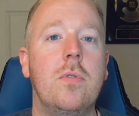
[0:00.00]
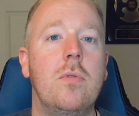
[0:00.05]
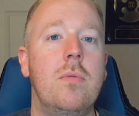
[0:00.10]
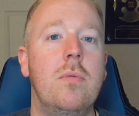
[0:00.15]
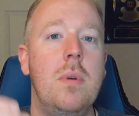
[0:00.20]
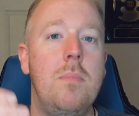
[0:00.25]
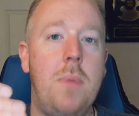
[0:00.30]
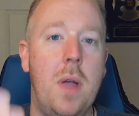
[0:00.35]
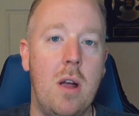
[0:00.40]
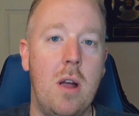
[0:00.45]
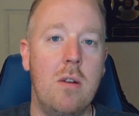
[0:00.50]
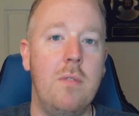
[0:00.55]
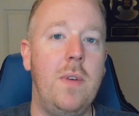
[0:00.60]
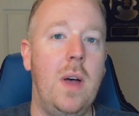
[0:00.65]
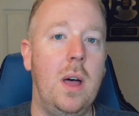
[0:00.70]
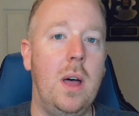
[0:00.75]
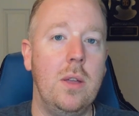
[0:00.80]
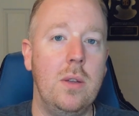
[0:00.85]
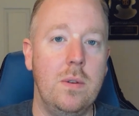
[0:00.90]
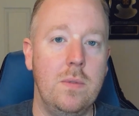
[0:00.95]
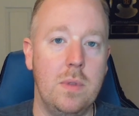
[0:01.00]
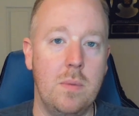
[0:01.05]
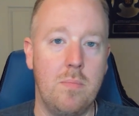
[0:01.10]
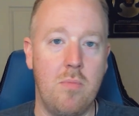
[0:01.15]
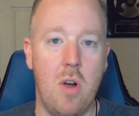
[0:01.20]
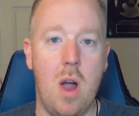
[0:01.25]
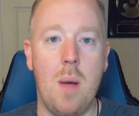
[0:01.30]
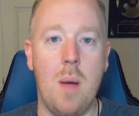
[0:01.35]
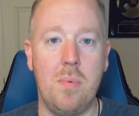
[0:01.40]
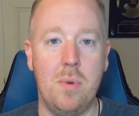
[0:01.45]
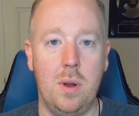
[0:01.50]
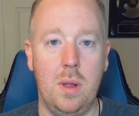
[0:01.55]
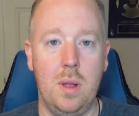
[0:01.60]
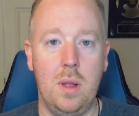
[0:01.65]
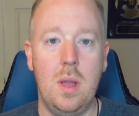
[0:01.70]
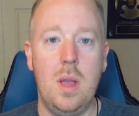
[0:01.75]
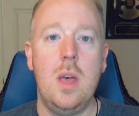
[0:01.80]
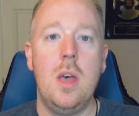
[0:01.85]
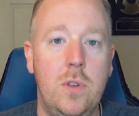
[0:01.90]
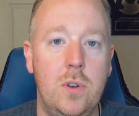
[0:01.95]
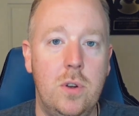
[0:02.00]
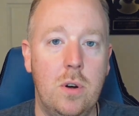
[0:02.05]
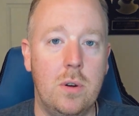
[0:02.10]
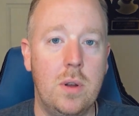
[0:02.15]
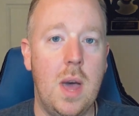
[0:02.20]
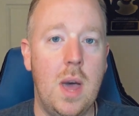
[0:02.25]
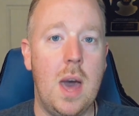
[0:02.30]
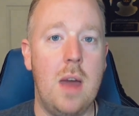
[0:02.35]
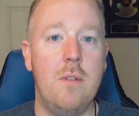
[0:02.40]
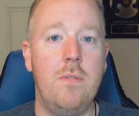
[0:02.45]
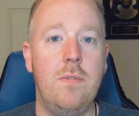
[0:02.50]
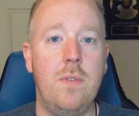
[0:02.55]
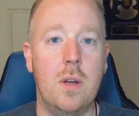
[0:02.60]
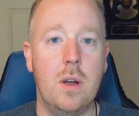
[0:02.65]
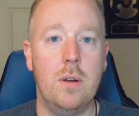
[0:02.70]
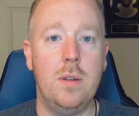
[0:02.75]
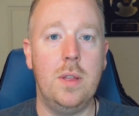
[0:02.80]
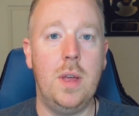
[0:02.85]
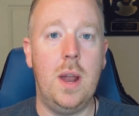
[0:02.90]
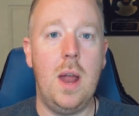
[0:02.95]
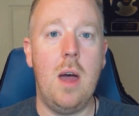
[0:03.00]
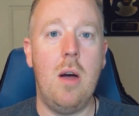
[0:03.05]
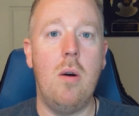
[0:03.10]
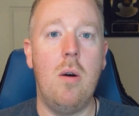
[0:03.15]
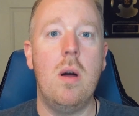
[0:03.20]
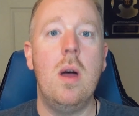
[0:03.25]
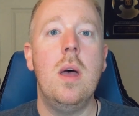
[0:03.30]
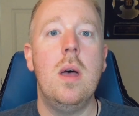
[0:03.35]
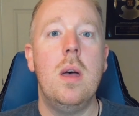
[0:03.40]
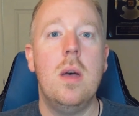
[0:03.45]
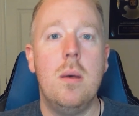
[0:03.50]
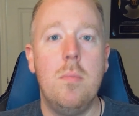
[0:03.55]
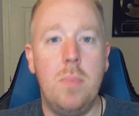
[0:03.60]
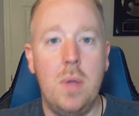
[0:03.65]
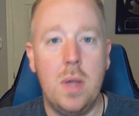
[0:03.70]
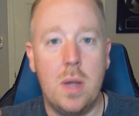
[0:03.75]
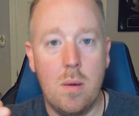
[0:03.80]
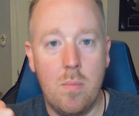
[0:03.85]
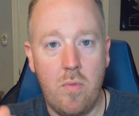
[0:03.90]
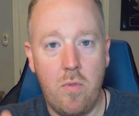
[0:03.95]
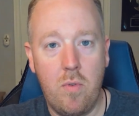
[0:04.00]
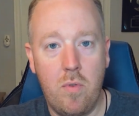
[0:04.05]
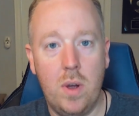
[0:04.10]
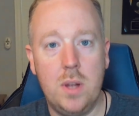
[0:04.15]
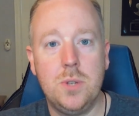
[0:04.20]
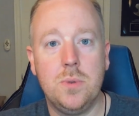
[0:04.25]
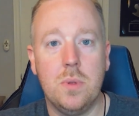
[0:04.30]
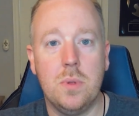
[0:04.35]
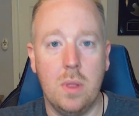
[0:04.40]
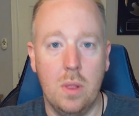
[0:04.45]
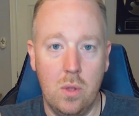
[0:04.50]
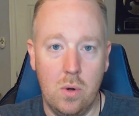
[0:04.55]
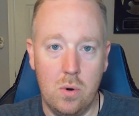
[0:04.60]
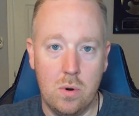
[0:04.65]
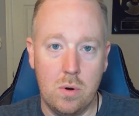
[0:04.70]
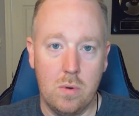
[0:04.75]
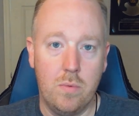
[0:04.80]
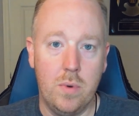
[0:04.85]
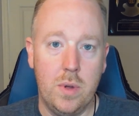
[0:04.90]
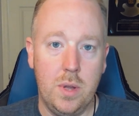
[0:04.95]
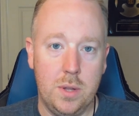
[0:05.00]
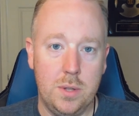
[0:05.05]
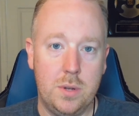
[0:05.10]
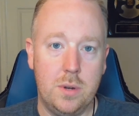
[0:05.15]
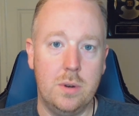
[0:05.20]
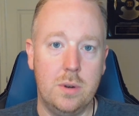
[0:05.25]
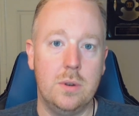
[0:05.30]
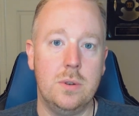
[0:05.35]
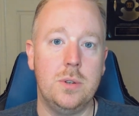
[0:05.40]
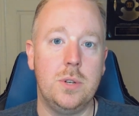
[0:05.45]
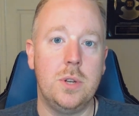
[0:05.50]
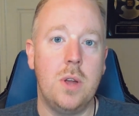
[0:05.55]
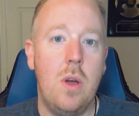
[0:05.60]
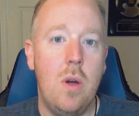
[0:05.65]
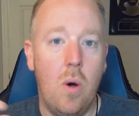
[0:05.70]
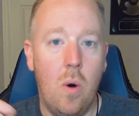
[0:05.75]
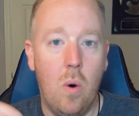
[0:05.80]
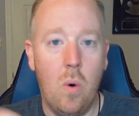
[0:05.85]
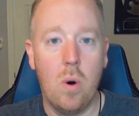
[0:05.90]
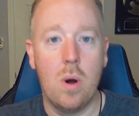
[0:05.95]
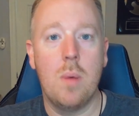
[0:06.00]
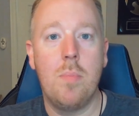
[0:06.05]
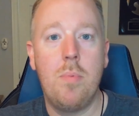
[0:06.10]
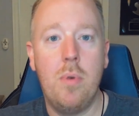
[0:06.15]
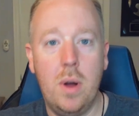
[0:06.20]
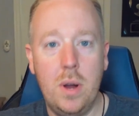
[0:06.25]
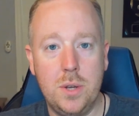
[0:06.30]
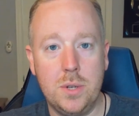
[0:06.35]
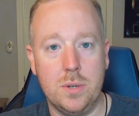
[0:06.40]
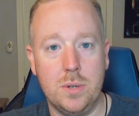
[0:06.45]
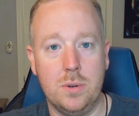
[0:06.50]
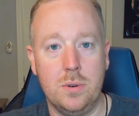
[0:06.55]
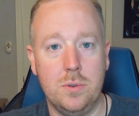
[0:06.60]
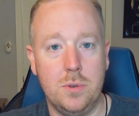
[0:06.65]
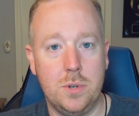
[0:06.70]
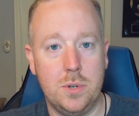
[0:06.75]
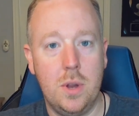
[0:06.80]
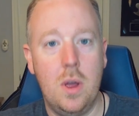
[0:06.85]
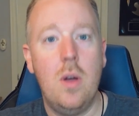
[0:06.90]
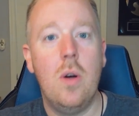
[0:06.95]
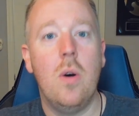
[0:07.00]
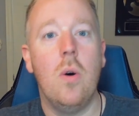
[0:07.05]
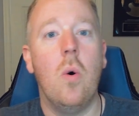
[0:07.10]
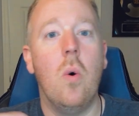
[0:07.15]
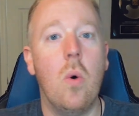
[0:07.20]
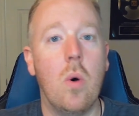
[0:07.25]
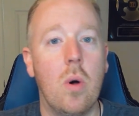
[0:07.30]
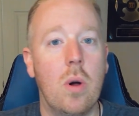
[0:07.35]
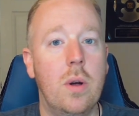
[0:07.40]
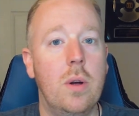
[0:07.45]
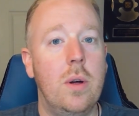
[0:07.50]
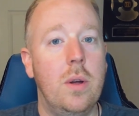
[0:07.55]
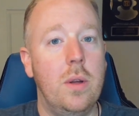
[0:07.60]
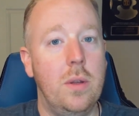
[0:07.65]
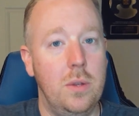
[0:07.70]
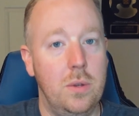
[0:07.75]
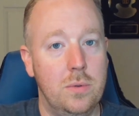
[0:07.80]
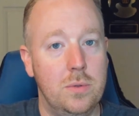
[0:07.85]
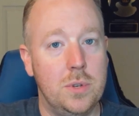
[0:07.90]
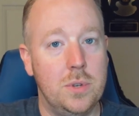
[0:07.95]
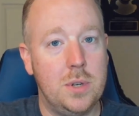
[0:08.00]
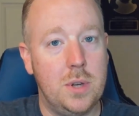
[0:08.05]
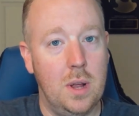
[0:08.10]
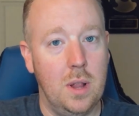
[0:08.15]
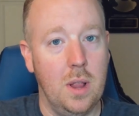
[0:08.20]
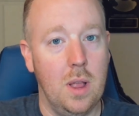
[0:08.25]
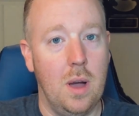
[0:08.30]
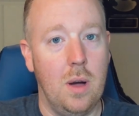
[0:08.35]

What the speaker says: after repair value of the property. If you don't know how to figure that out, become friends with local realtors or appraisers, or use